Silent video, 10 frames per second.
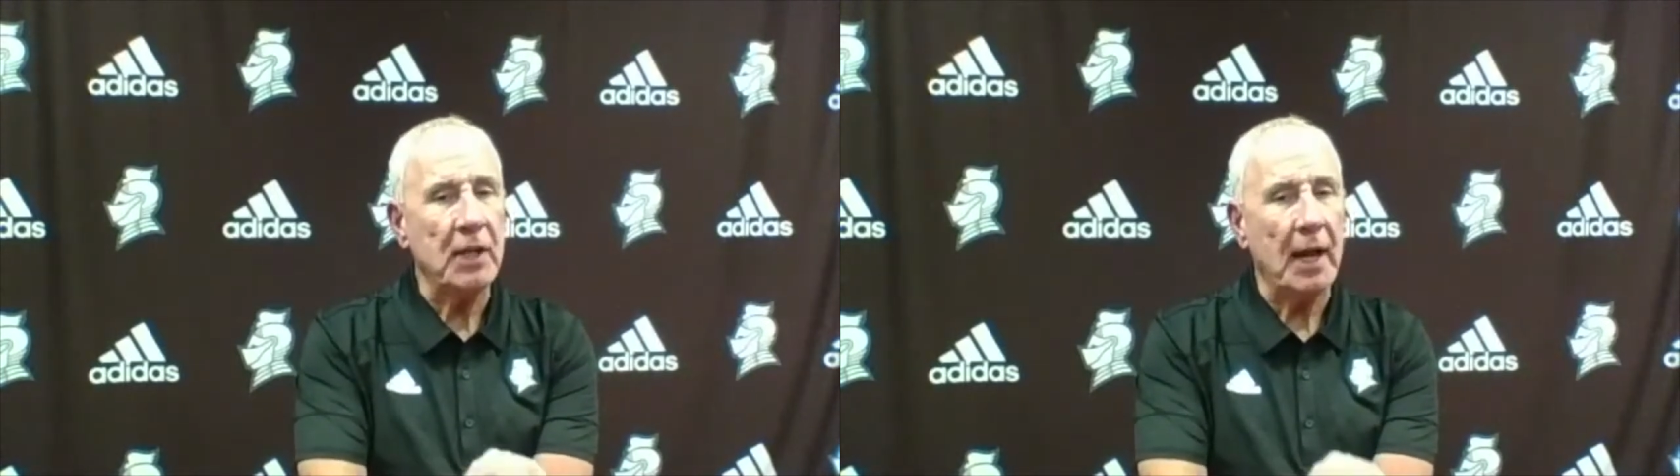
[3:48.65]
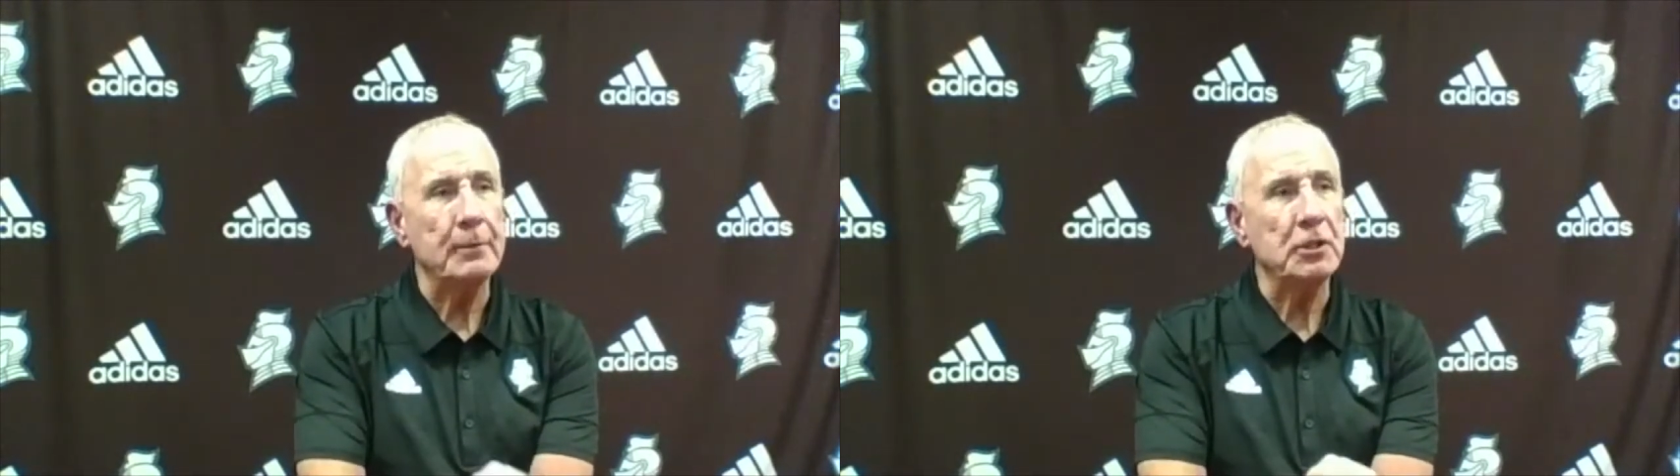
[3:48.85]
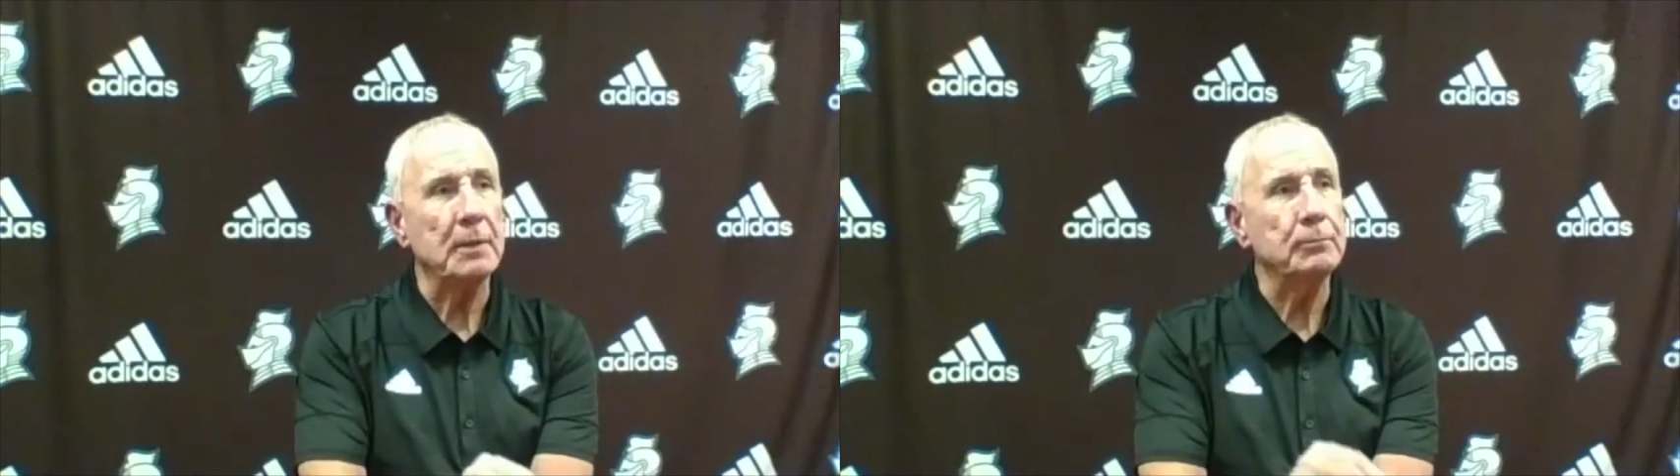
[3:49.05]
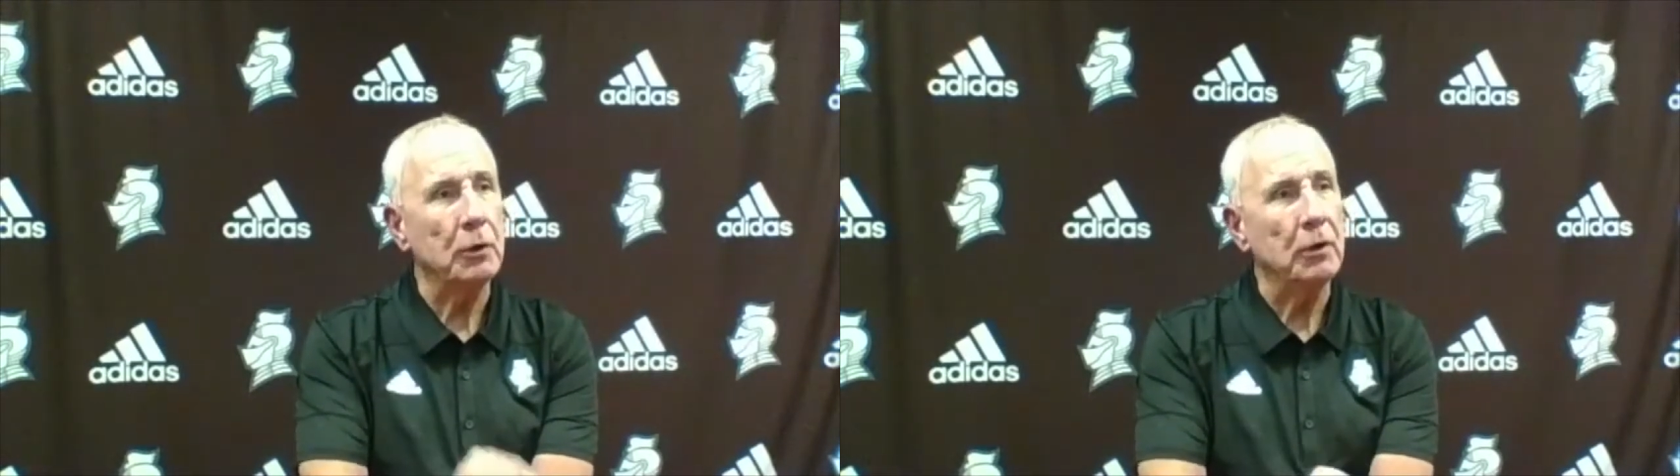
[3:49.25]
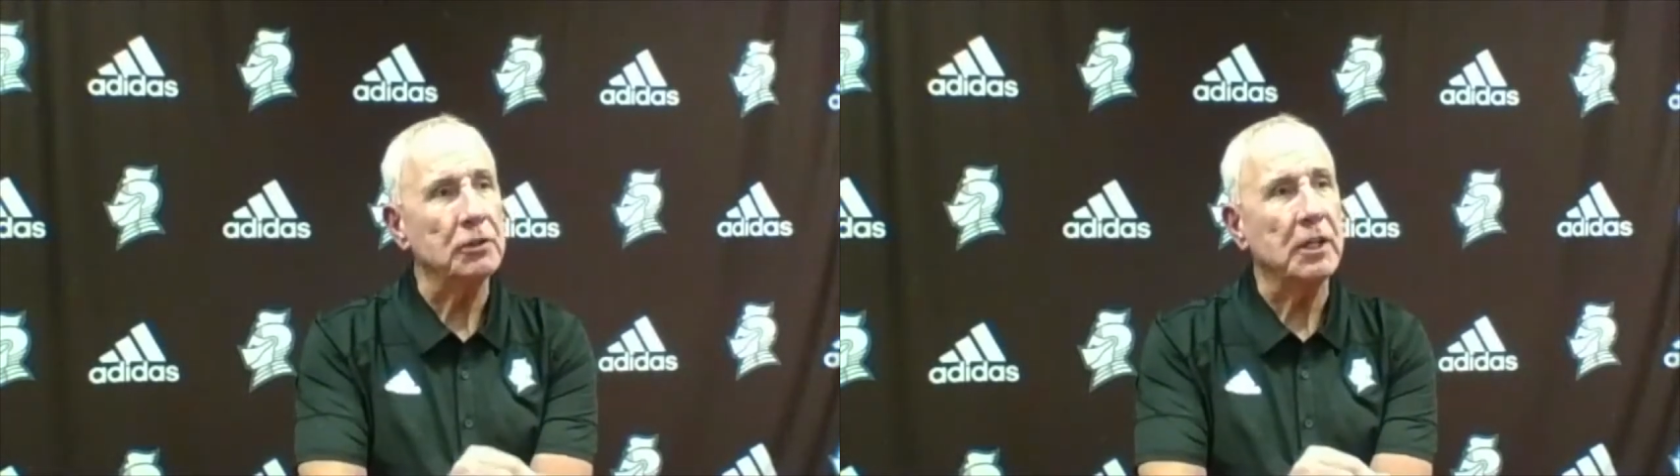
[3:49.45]
championship 2
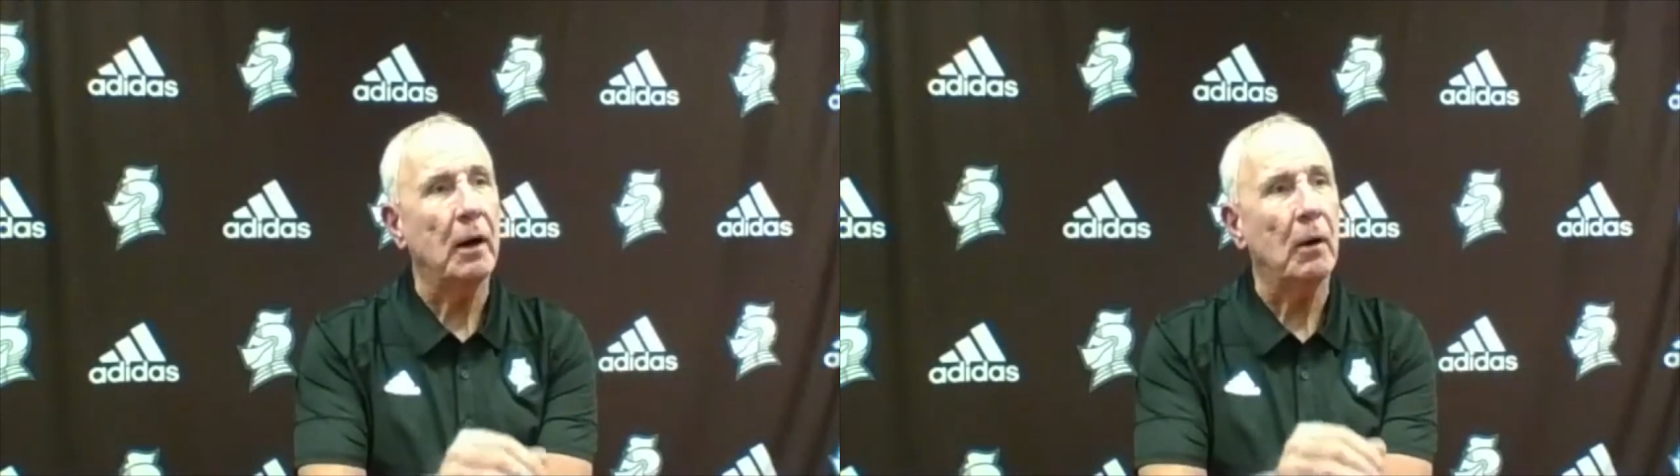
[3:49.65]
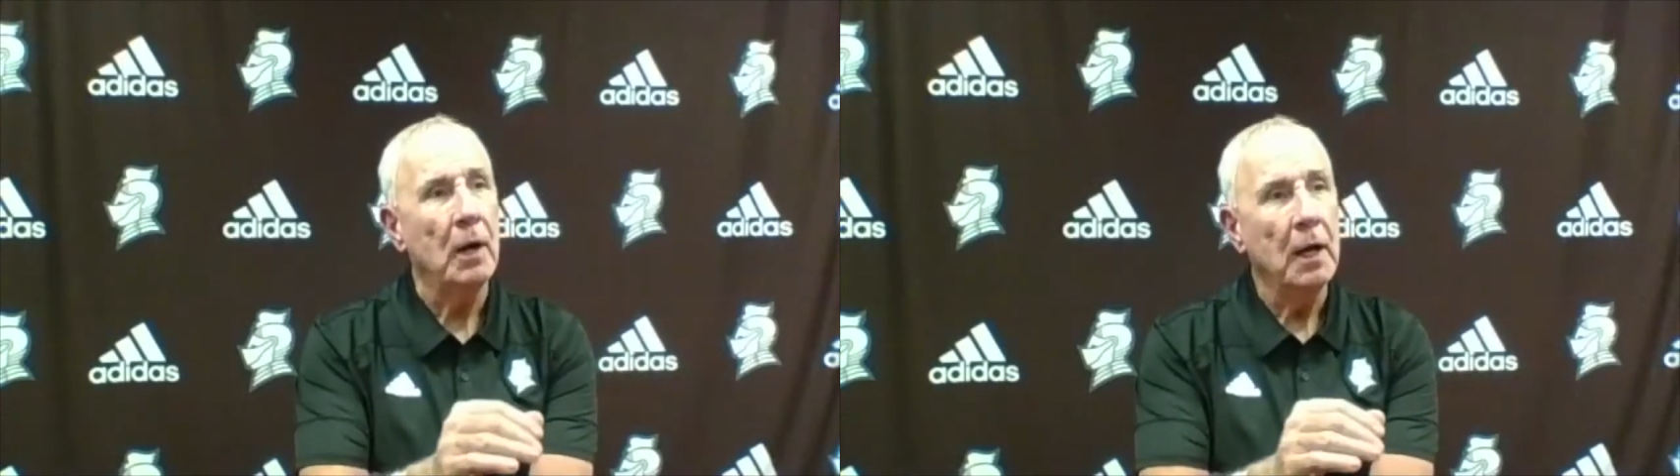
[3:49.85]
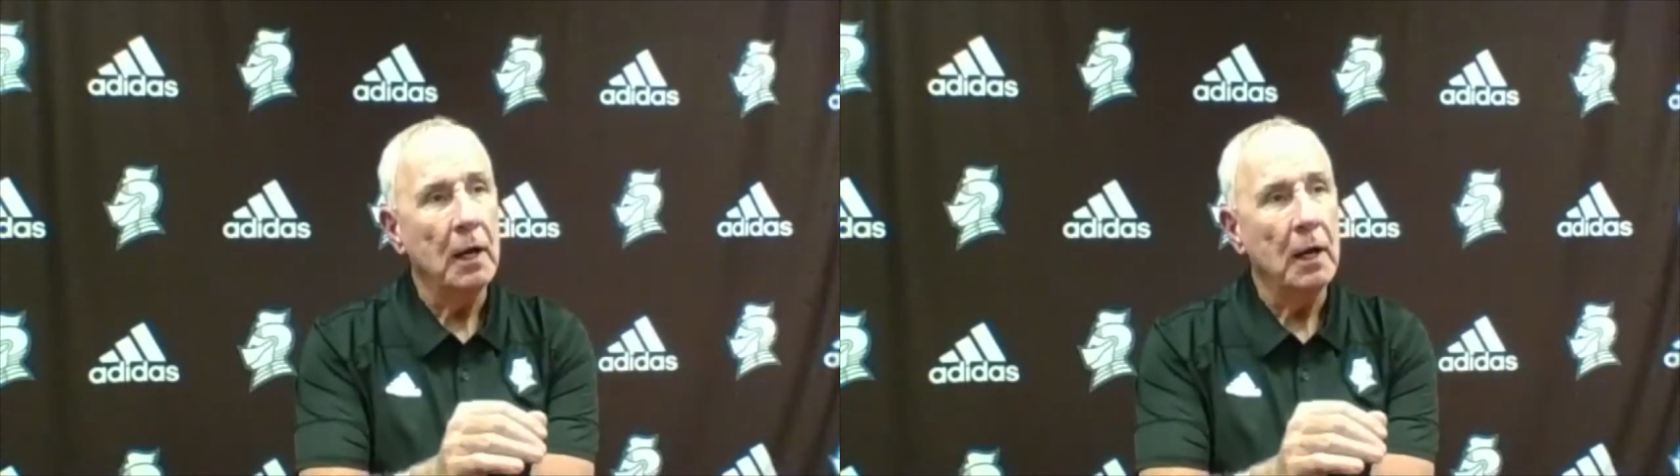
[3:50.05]
years ago